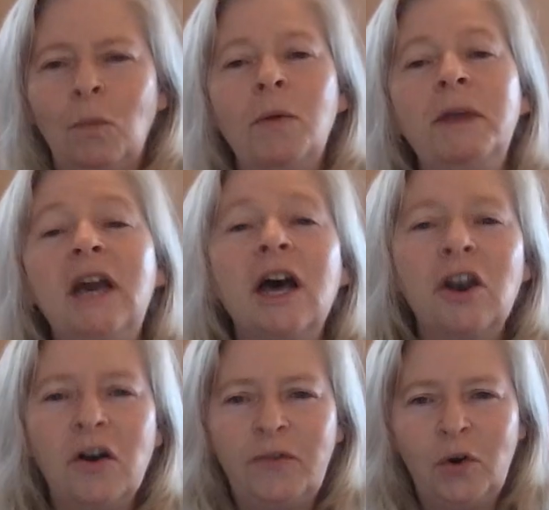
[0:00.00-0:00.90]
will be
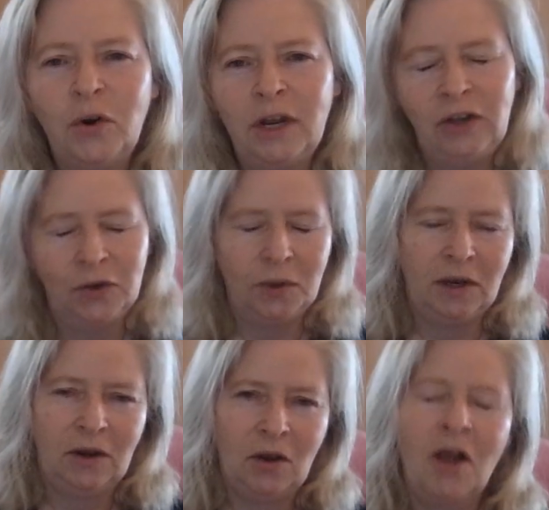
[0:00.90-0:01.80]
cut off according to
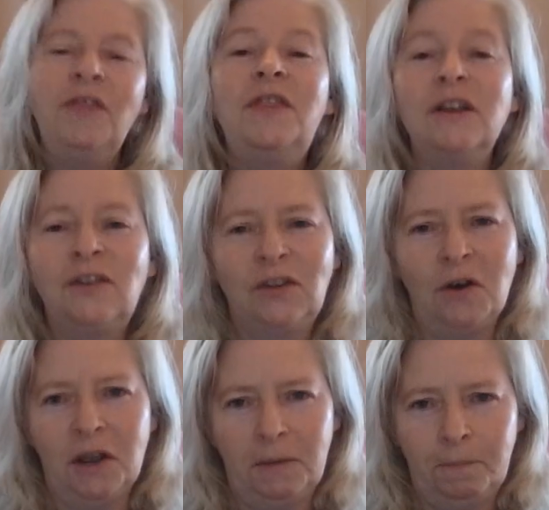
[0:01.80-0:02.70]
it on this
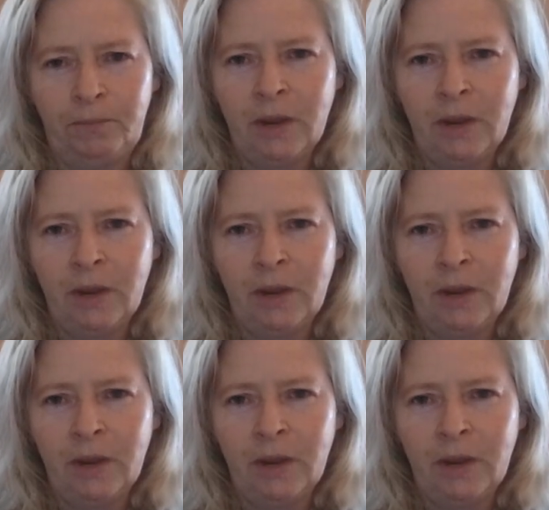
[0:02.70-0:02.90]
side.